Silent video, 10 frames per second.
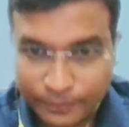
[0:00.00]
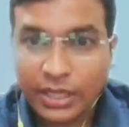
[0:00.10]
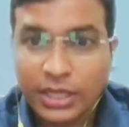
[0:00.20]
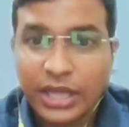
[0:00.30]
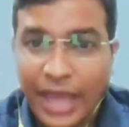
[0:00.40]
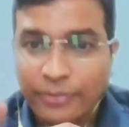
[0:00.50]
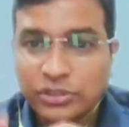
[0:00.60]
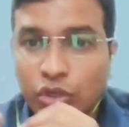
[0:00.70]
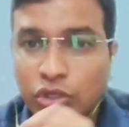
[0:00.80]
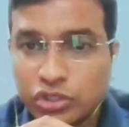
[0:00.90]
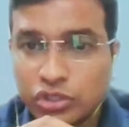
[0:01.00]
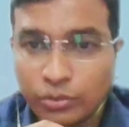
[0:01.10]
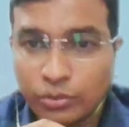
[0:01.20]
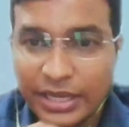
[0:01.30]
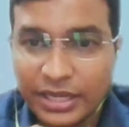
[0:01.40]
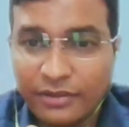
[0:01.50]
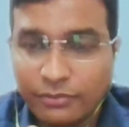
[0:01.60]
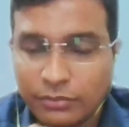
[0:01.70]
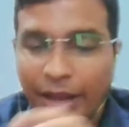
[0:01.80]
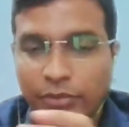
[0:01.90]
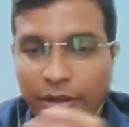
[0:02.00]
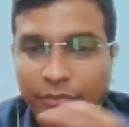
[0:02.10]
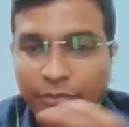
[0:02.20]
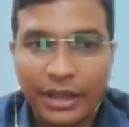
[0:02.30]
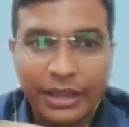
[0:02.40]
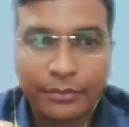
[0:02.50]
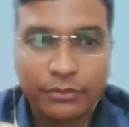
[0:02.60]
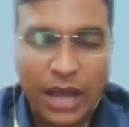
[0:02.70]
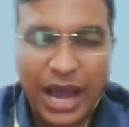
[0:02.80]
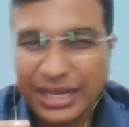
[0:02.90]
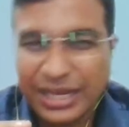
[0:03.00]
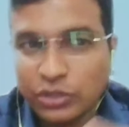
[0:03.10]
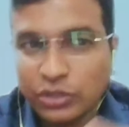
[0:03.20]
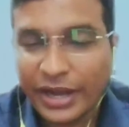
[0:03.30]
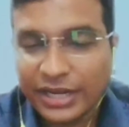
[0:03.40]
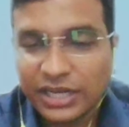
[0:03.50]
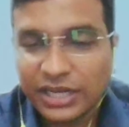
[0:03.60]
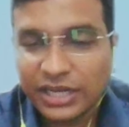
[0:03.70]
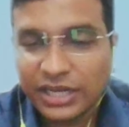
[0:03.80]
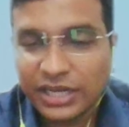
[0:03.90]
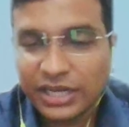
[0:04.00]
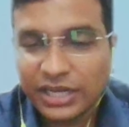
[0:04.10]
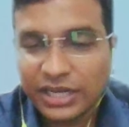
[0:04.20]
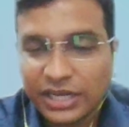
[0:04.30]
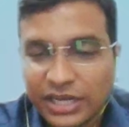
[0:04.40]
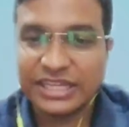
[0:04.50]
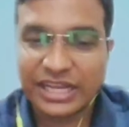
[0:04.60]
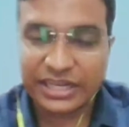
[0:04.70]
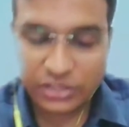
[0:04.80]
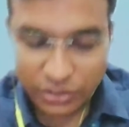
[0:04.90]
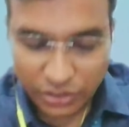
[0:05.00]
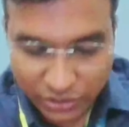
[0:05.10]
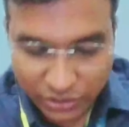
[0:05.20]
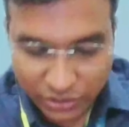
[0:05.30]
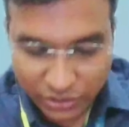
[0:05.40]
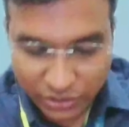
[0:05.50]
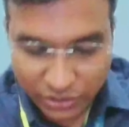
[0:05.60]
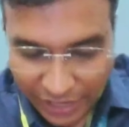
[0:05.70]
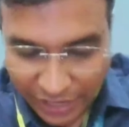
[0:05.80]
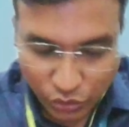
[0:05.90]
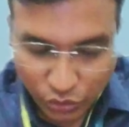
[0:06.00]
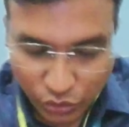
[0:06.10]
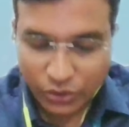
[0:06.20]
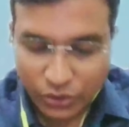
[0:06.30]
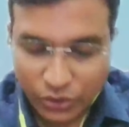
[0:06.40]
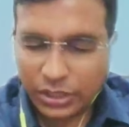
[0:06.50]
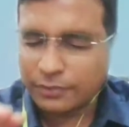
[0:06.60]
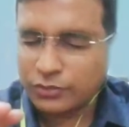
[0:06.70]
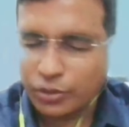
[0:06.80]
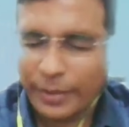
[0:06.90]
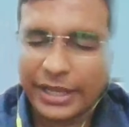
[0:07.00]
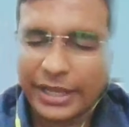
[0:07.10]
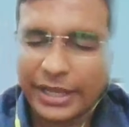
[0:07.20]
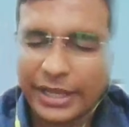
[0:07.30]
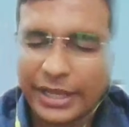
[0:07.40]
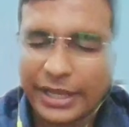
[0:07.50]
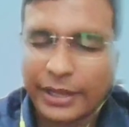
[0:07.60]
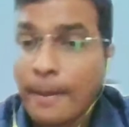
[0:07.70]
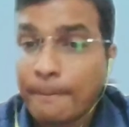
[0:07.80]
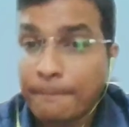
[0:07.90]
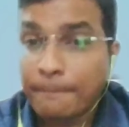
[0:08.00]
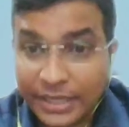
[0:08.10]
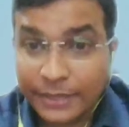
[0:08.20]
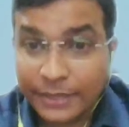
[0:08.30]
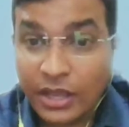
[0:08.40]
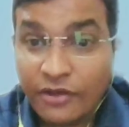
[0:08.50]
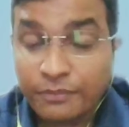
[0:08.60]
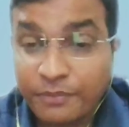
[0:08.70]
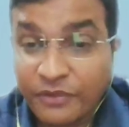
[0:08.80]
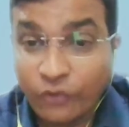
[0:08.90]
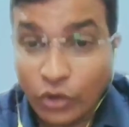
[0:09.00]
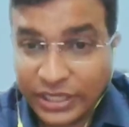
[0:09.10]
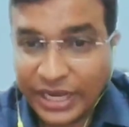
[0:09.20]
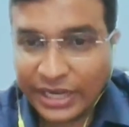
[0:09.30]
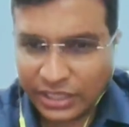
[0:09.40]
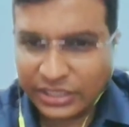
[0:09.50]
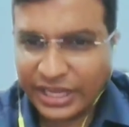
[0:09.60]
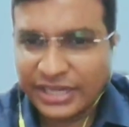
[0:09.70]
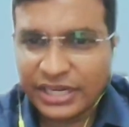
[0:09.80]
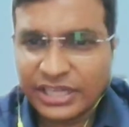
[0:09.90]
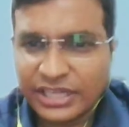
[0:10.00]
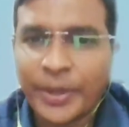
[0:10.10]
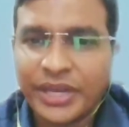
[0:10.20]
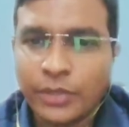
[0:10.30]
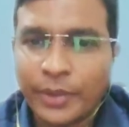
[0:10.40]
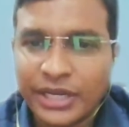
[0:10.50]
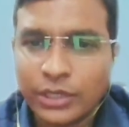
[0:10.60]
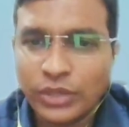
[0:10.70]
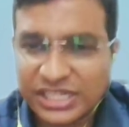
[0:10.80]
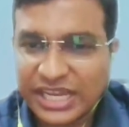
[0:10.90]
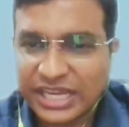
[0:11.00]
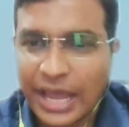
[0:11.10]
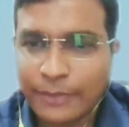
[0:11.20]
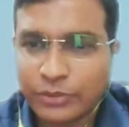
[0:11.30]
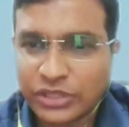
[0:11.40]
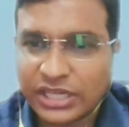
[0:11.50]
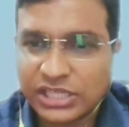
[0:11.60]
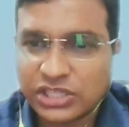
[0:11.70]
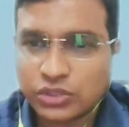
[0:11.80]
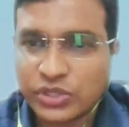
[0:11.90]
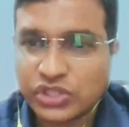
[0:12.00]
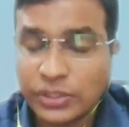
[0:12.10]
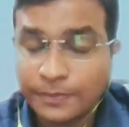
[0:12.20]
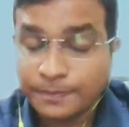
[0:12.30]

Amazon.Somalia. I am unable to identify the CCTLD that would be used for Somalia. But before they entered in 2022. Let's take an hypothetical situation.